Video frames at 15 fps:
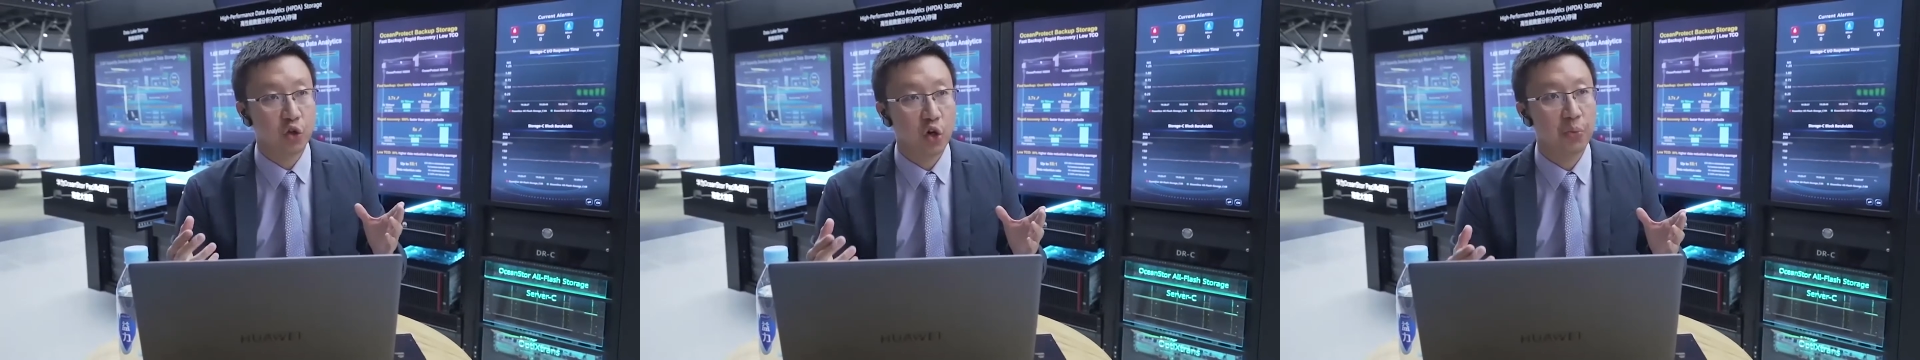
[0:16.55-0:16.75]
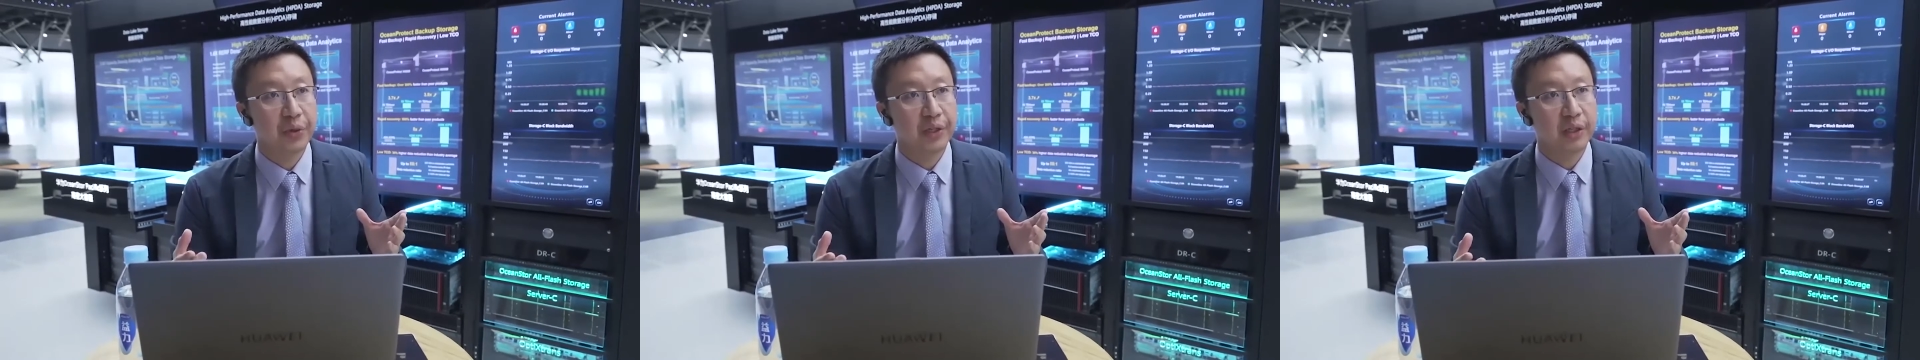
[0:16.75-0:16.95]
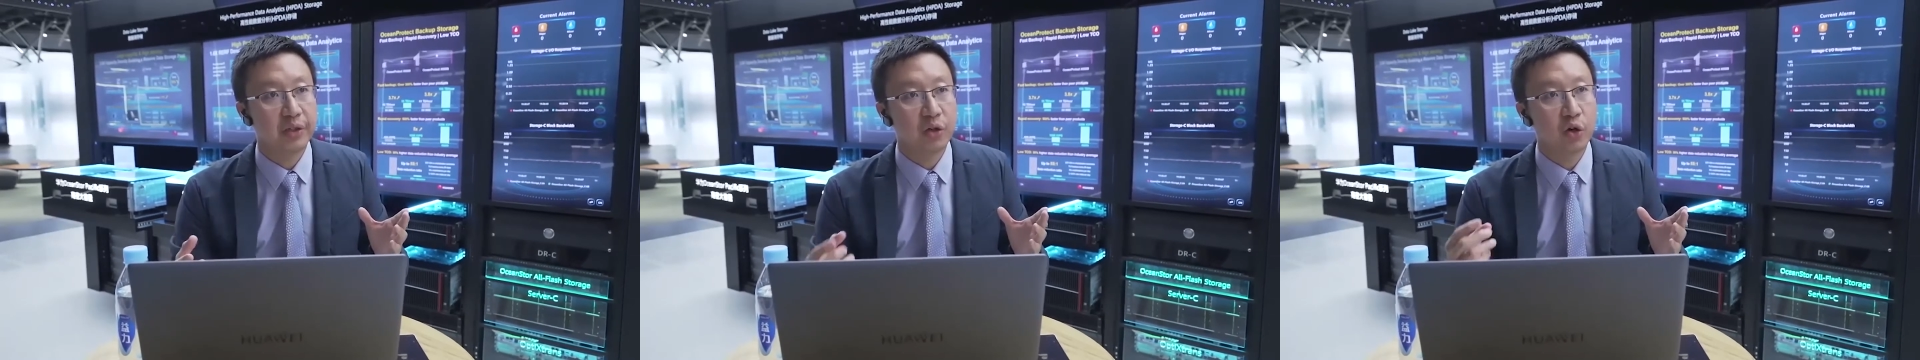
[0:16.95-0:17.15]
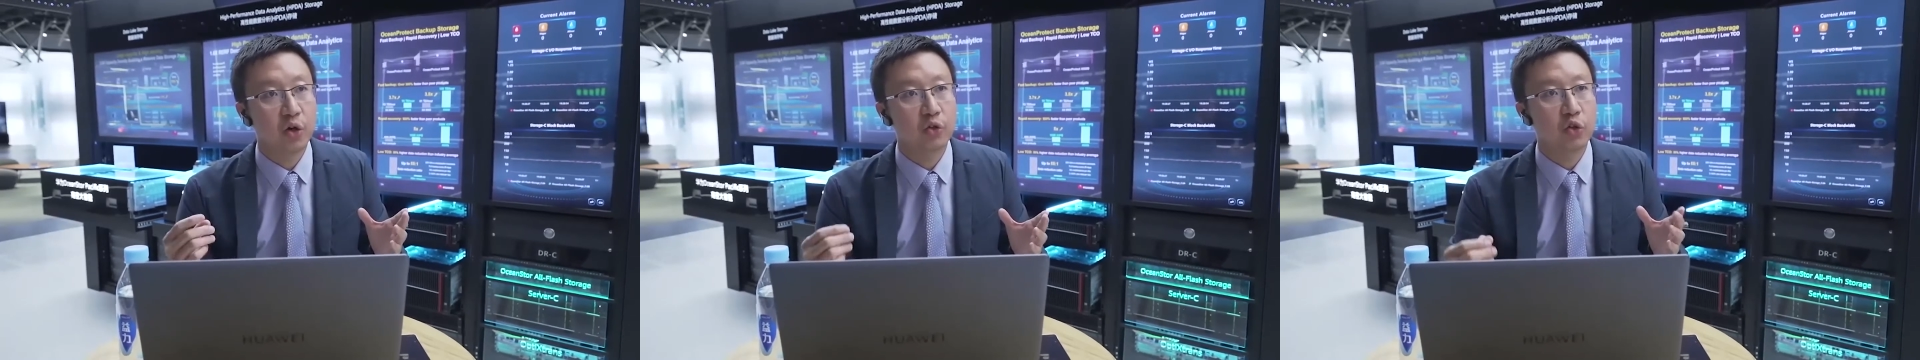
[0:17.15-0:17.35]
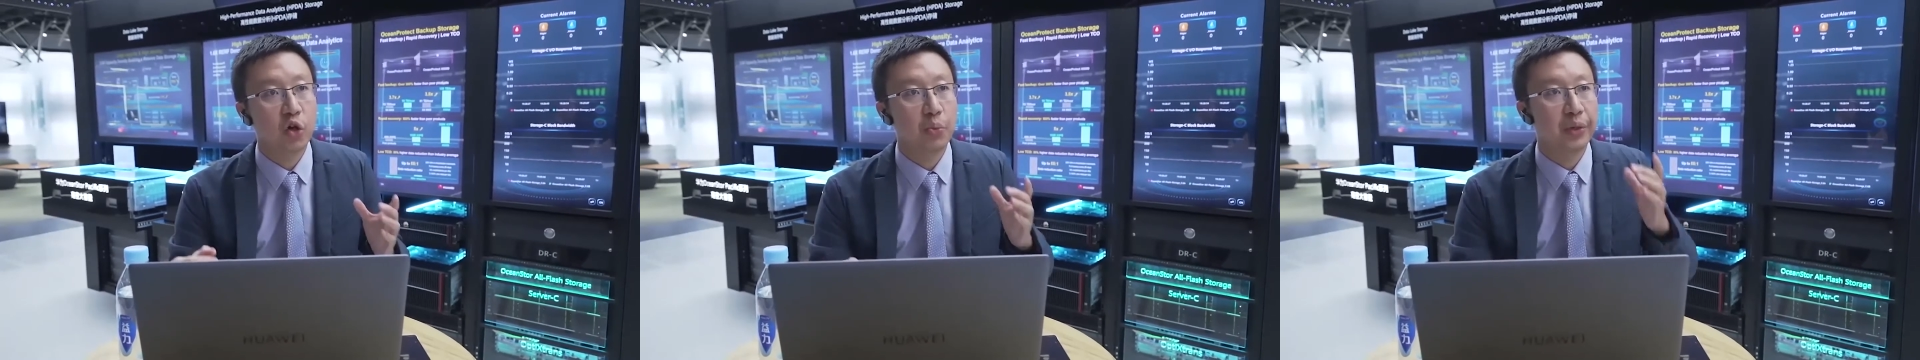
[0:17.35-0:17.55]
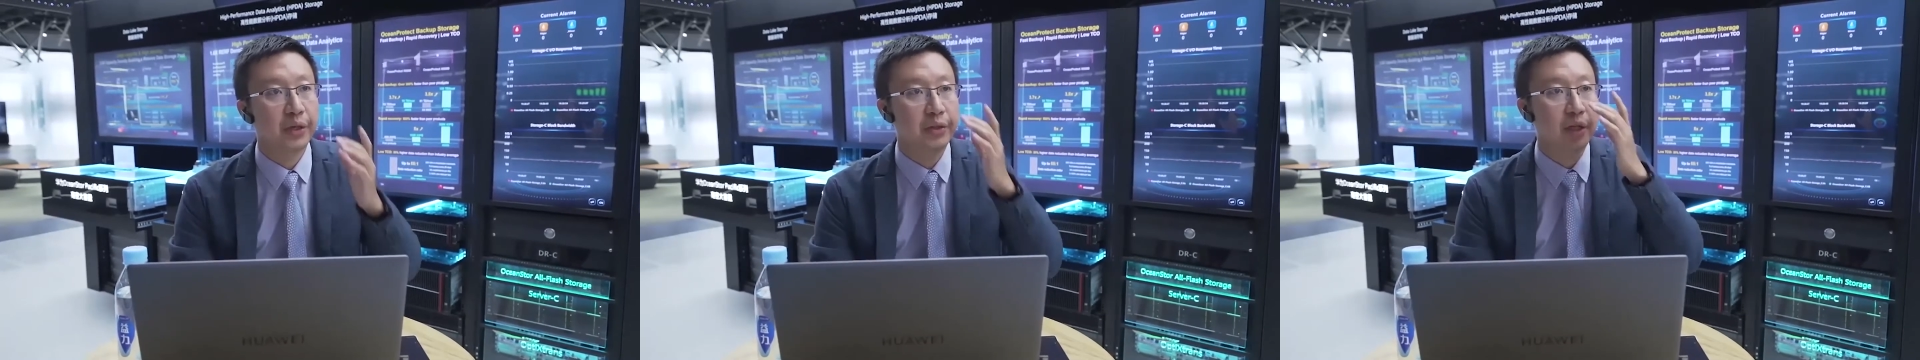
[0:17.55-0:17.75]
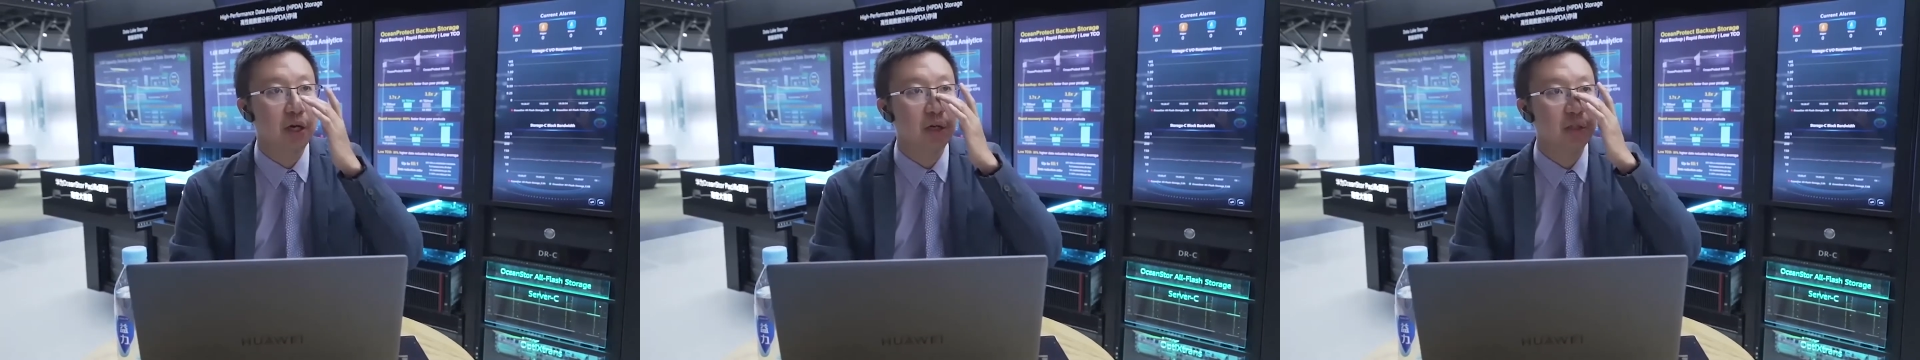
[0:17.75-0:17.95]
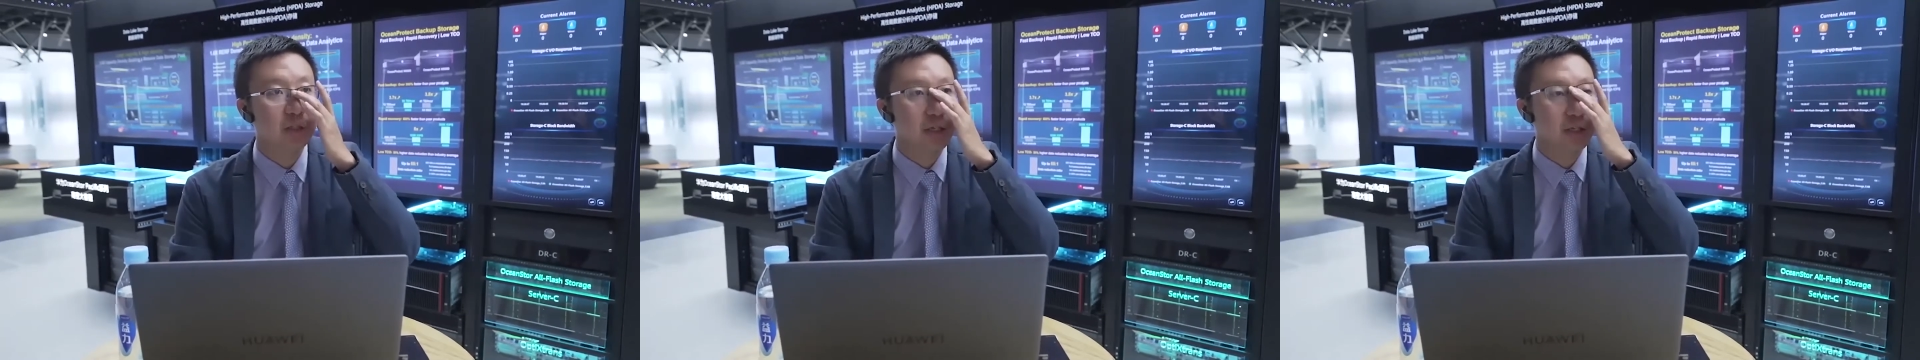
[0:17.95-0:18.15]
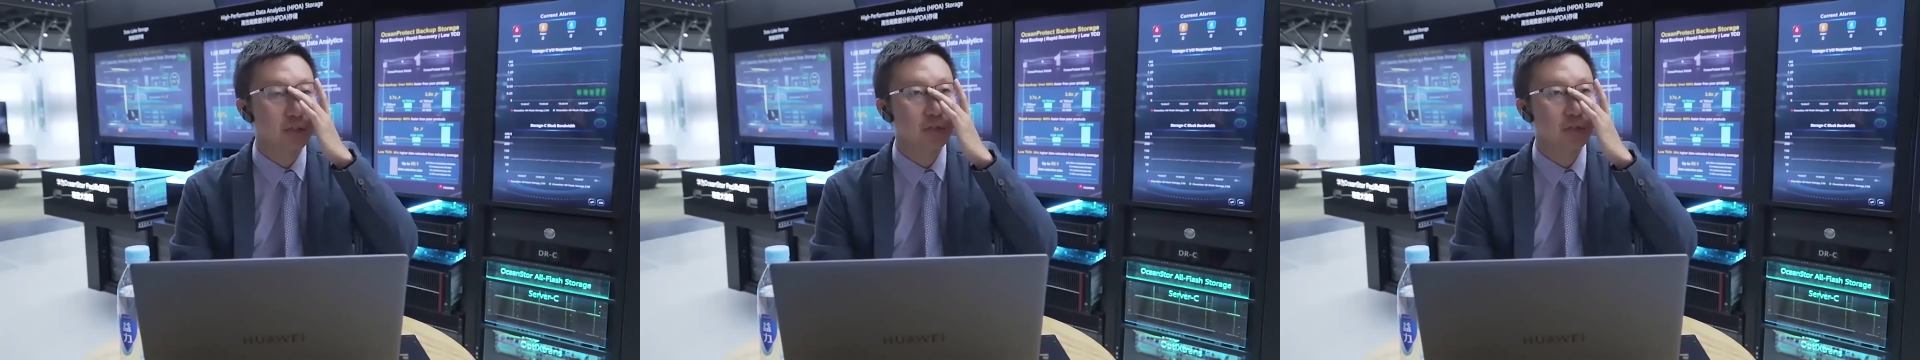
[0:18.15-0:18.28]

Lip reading: topic and hot topic nowadays.